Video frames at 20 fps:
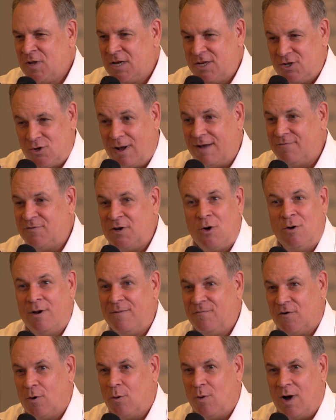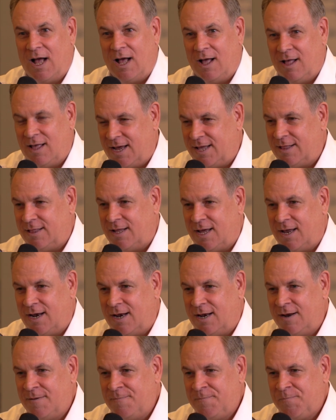So I've known him for a while,
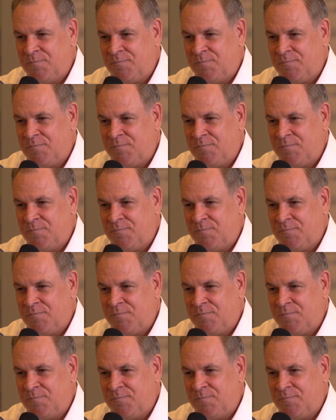and